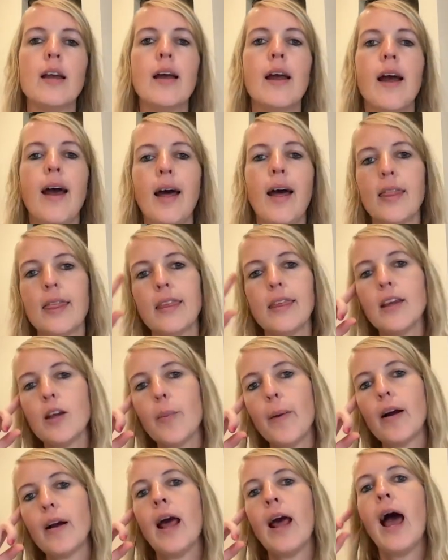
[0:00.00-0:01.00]
and think
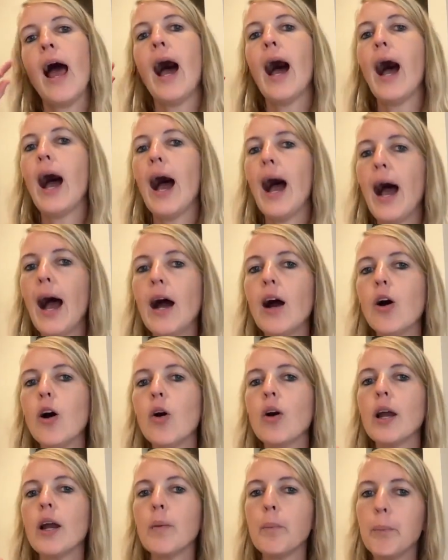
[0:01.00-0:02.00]
about how
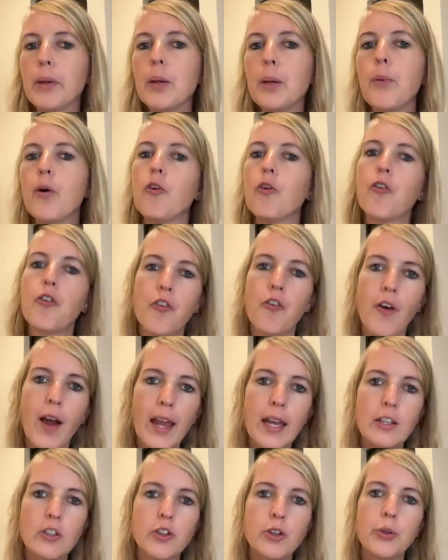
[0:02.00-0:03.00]
can people
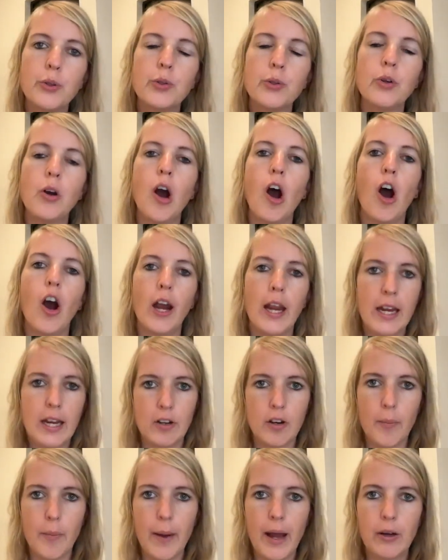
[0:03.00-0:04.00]
find you or hear
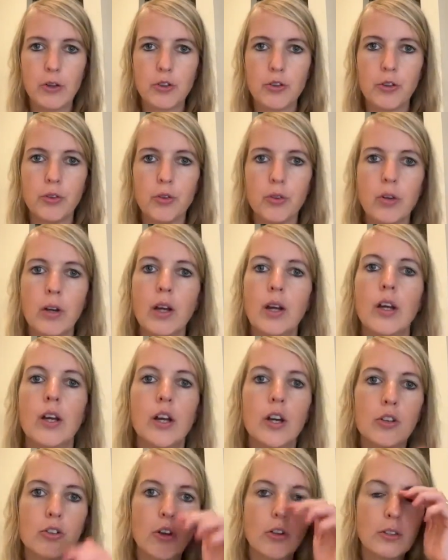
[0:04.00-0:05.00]
about you.
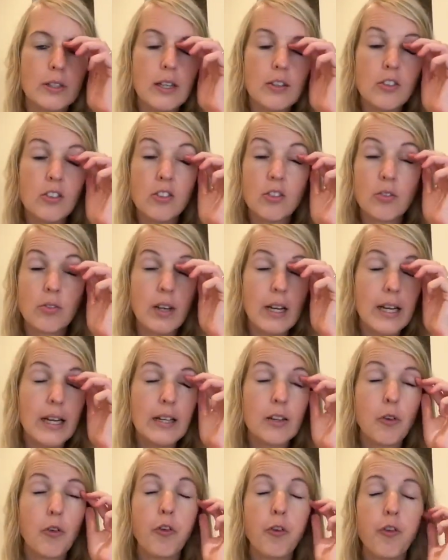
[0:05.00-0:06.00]
So this is really
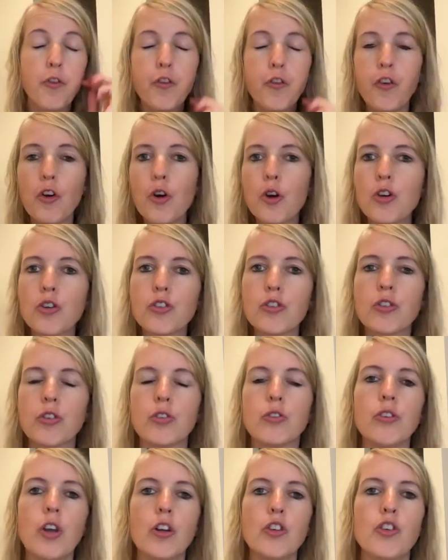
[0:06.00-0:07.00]
the first
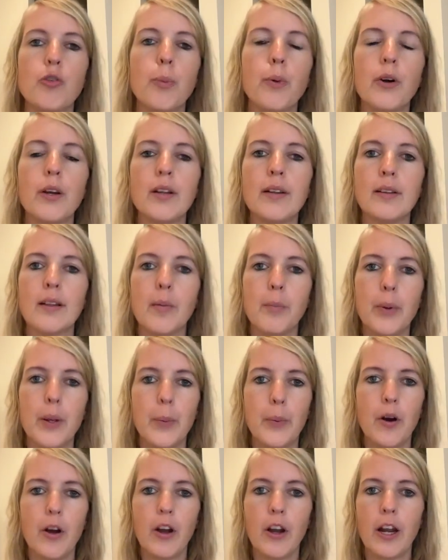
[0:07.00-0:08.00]
touch point that
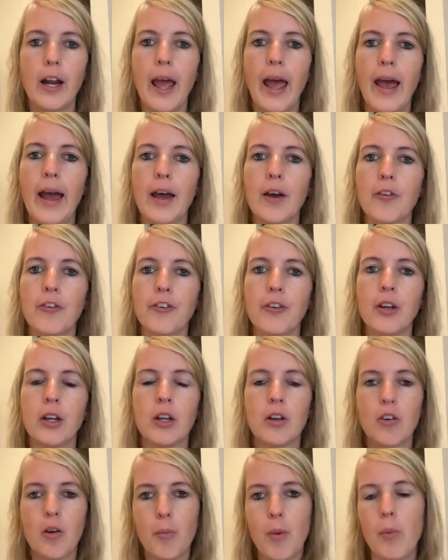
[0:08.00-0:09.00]
people are gonna have.
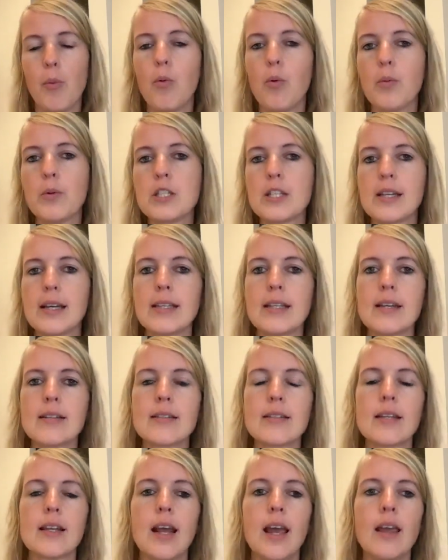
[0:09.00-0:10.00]
Remember what we said
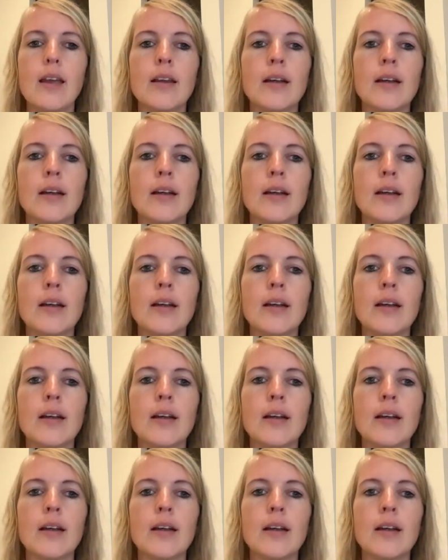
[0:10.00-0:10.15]
yesterday?